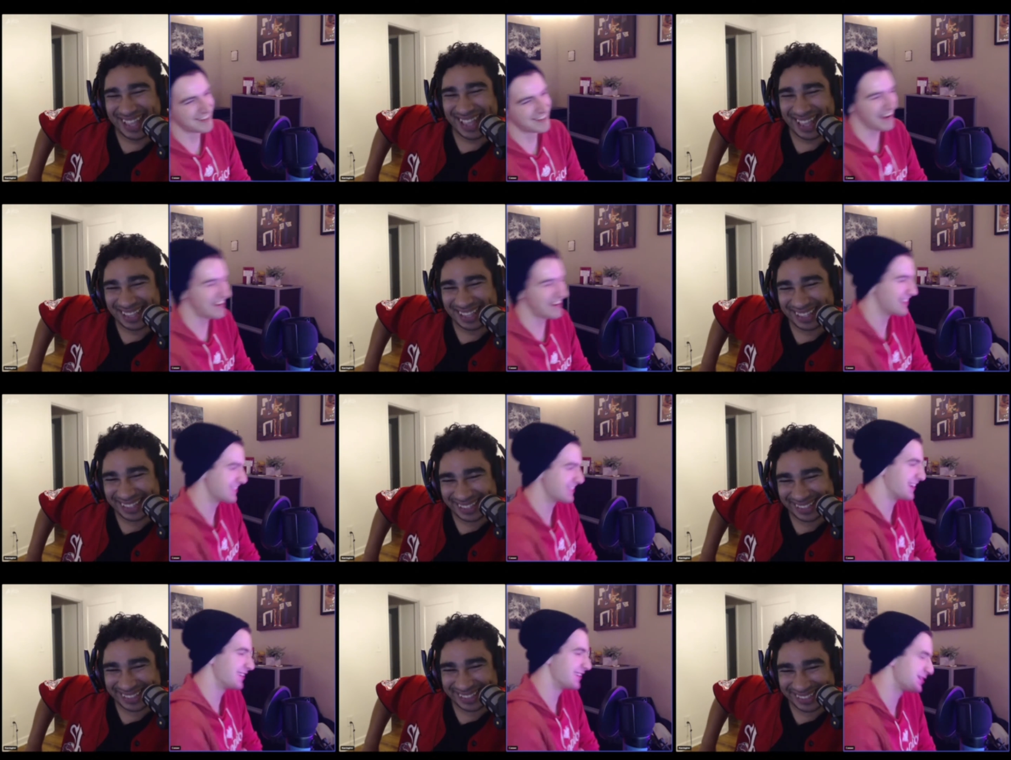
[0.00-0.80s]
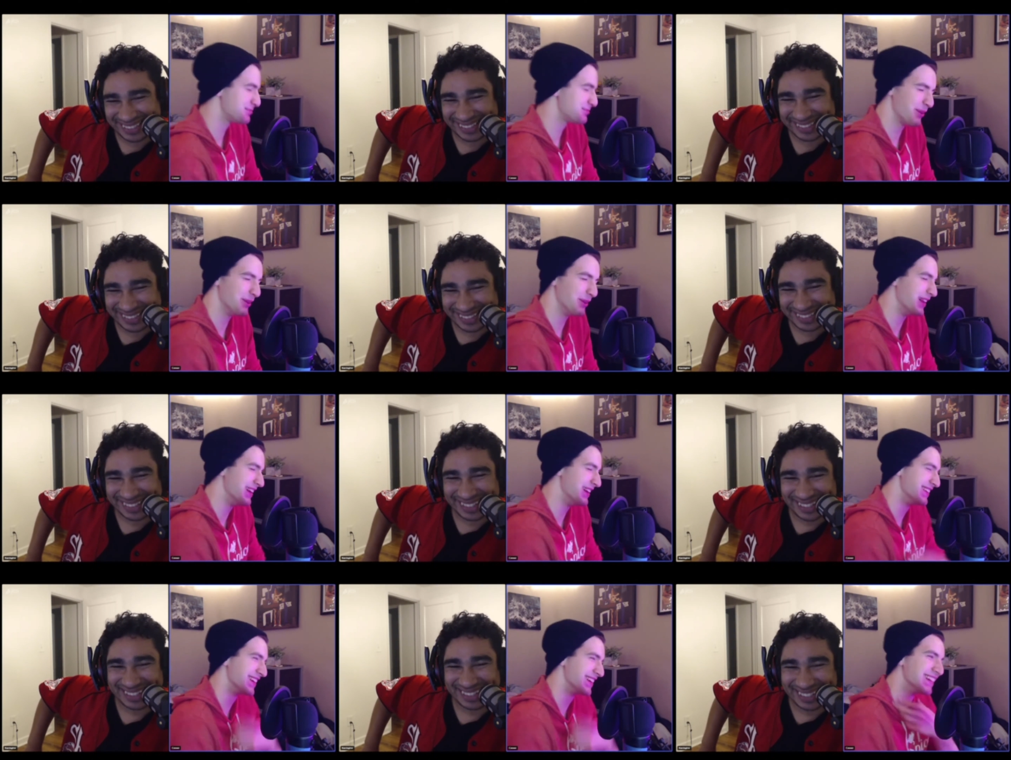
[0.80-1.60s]
Speaker 1: to say anything that could spoil
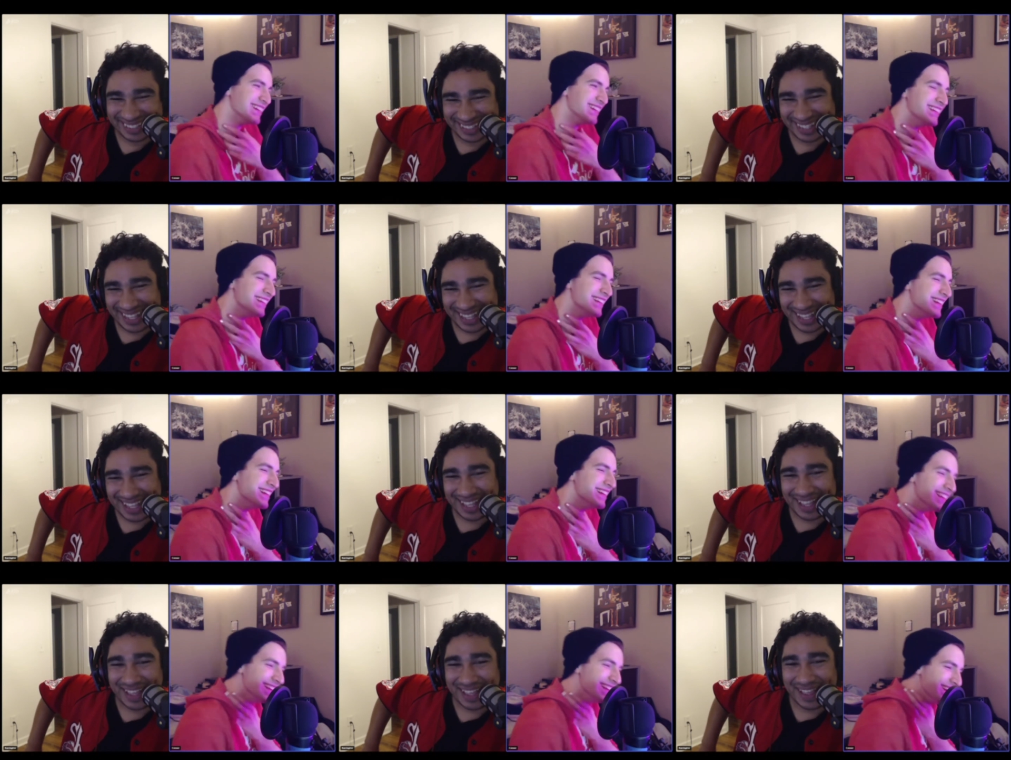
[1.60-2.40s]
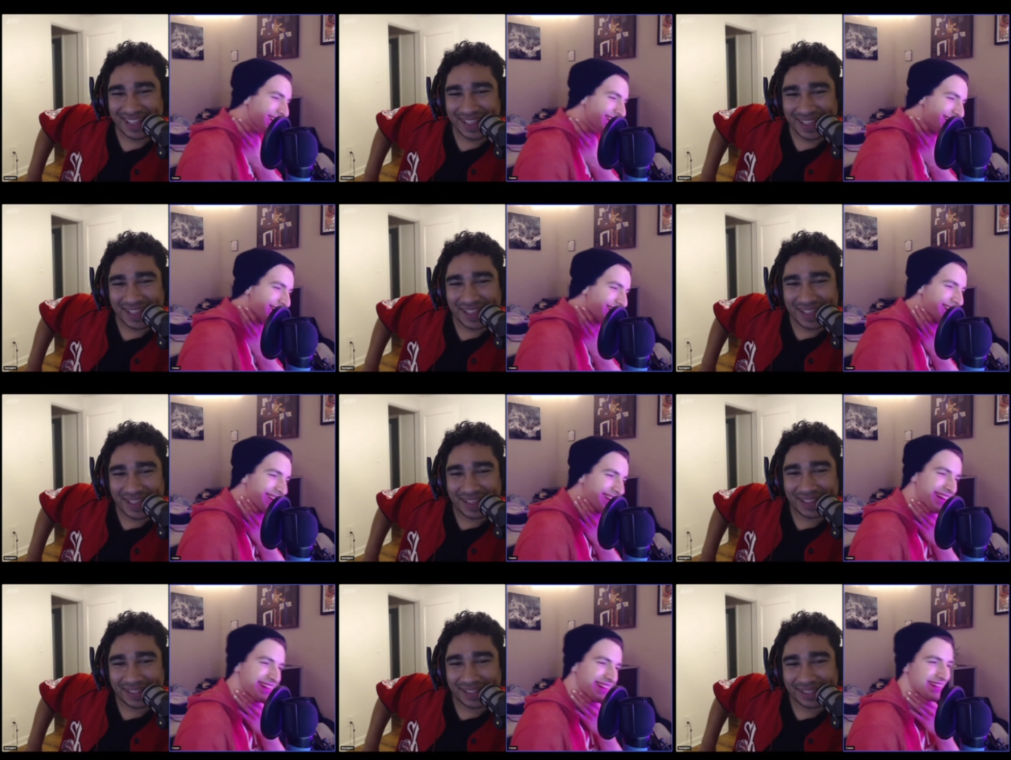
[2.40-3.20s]
anything.
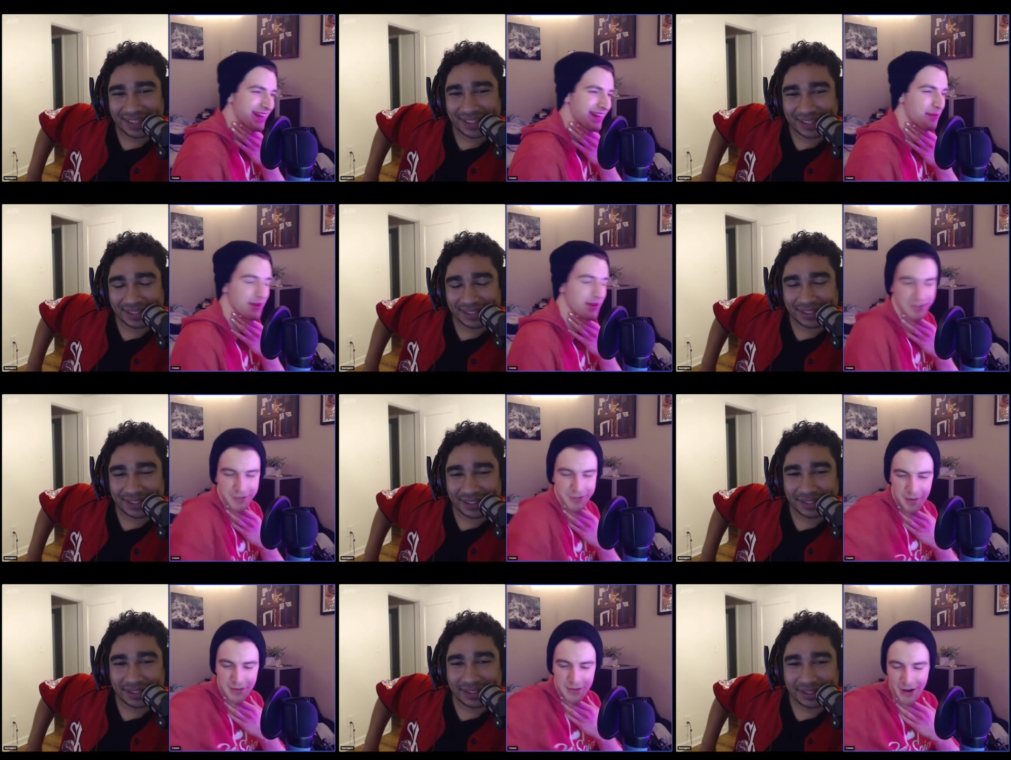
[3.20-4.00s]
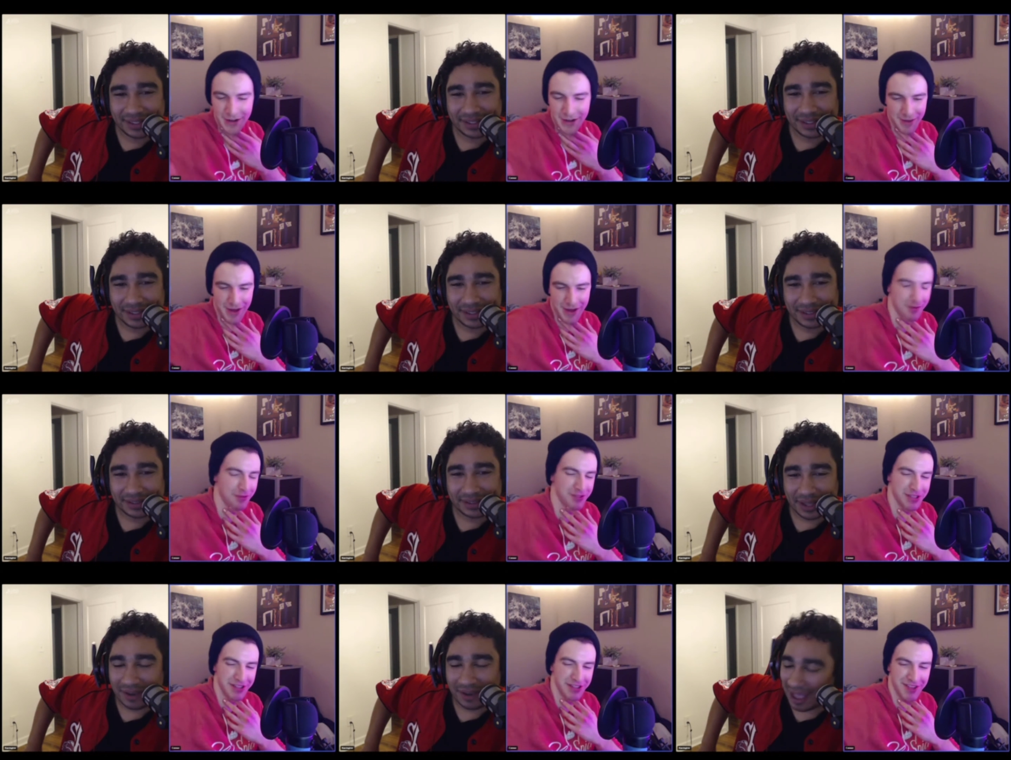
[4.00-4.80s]
Uh, I'm gonna stop talking about it
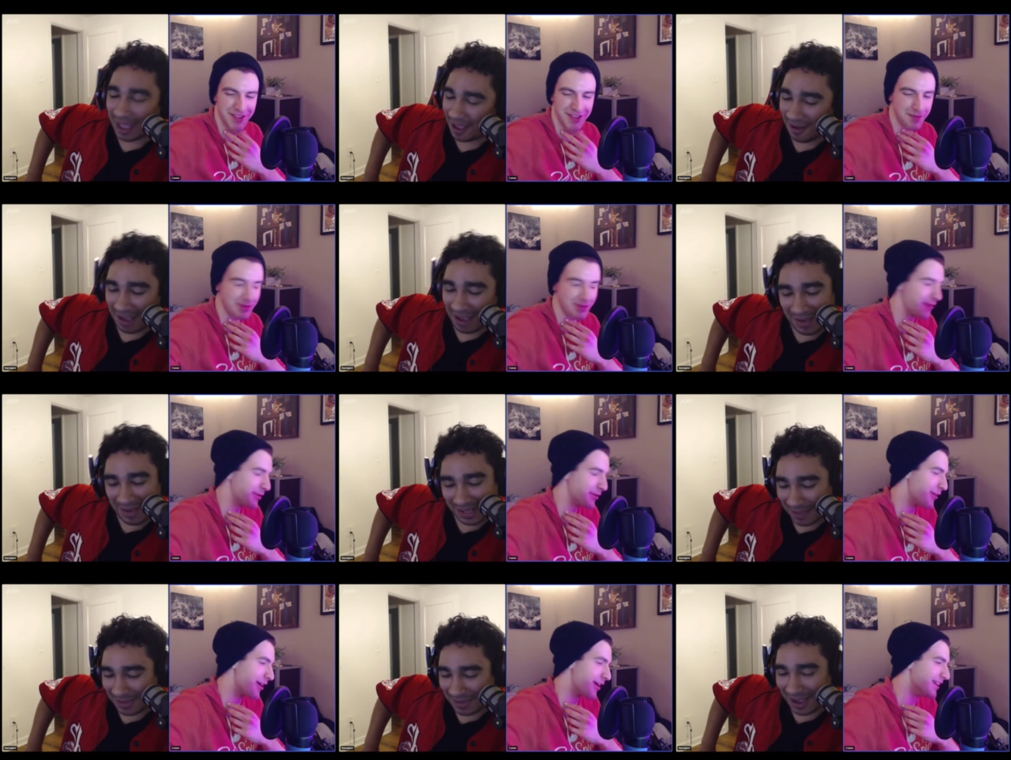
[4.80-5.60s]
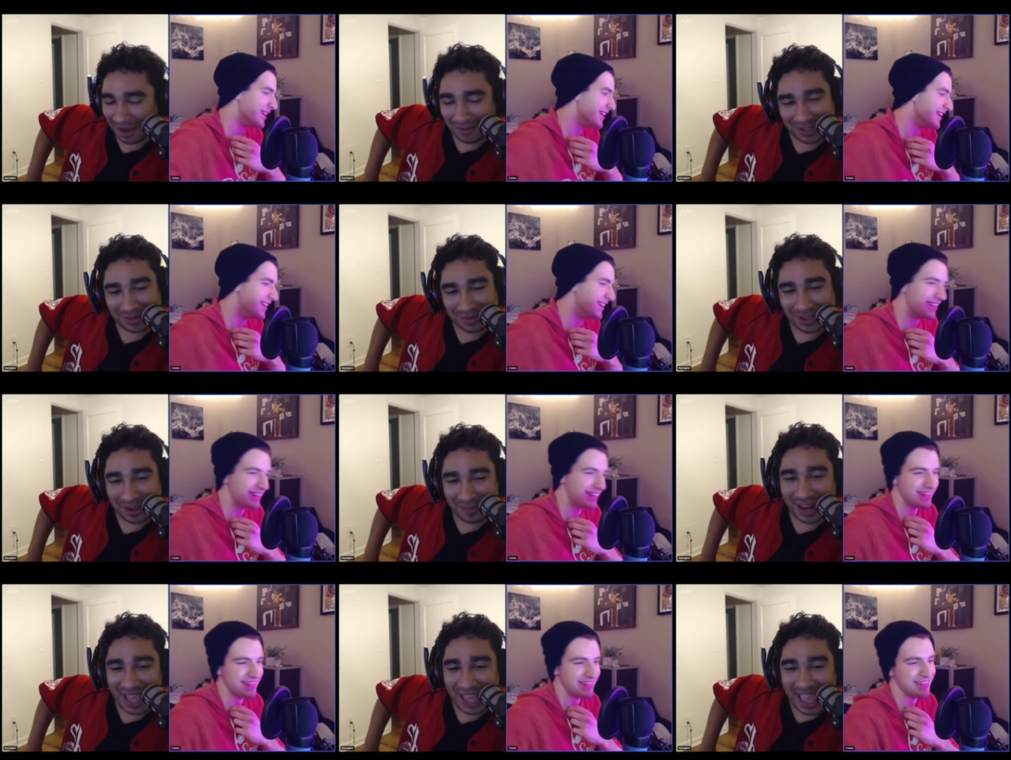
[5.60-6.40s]
before okay, I say something. Okay, we can stop talking. We can
Speaker 2: stop talking
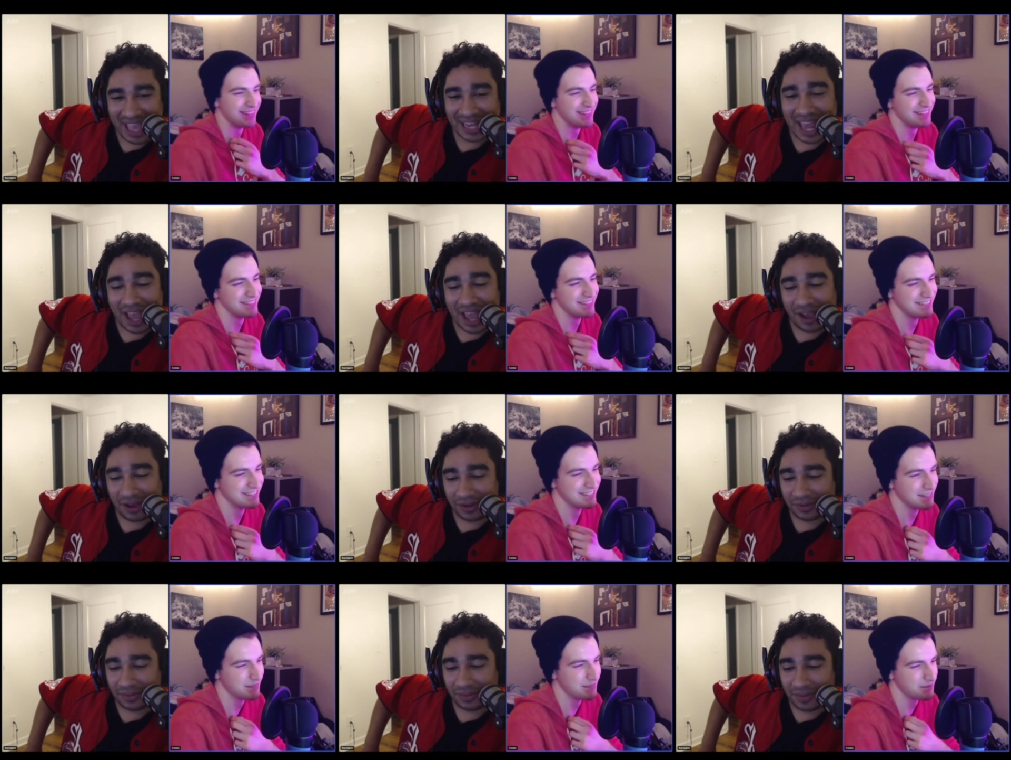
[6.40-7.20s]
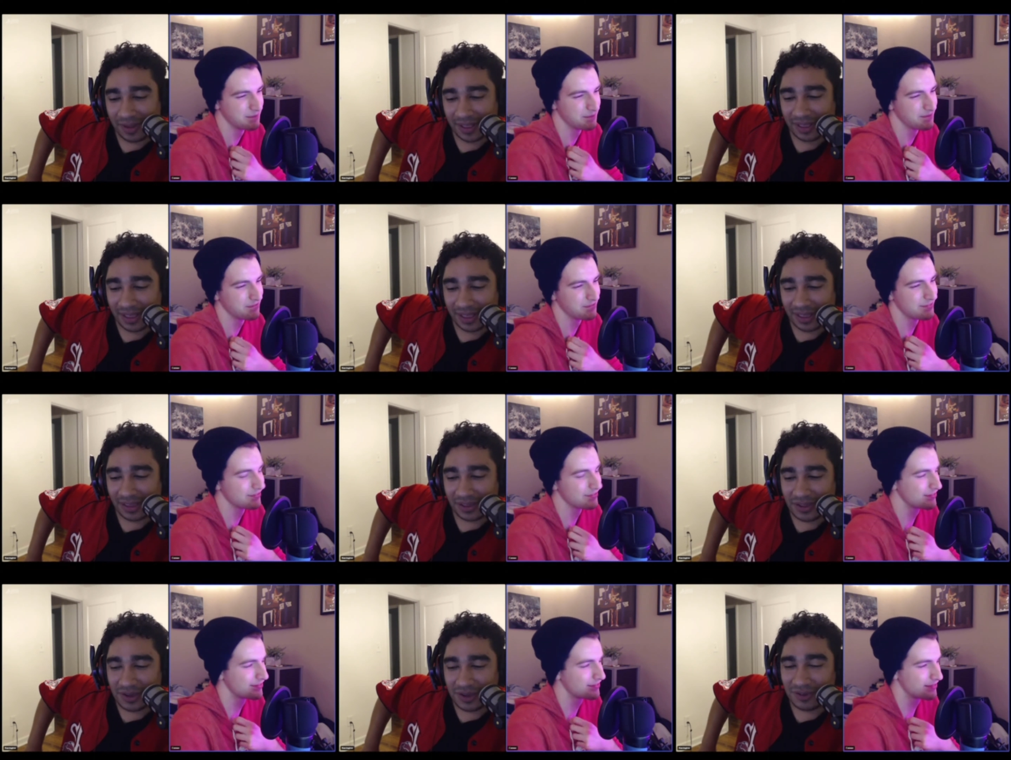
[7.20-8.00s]
about it now
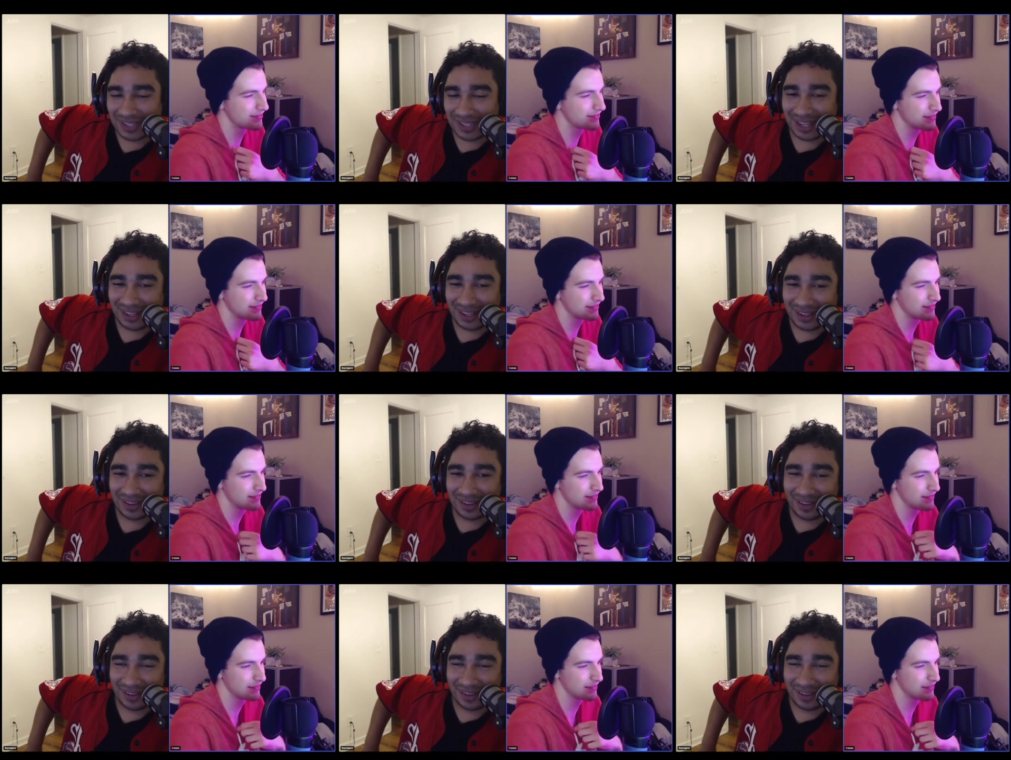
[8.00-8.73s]
you said